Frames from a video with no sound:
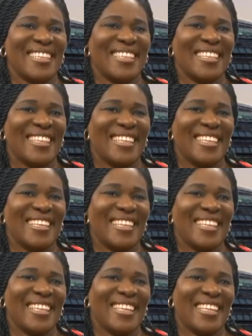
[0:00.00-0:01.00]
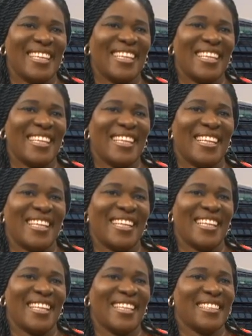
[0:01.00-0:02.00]

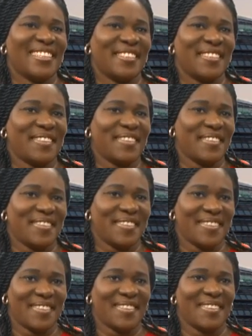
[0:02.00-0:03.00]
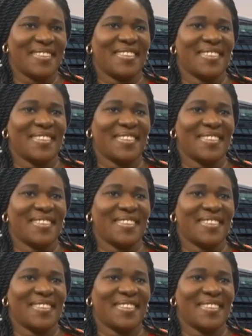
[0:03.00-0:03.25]
(not speaking)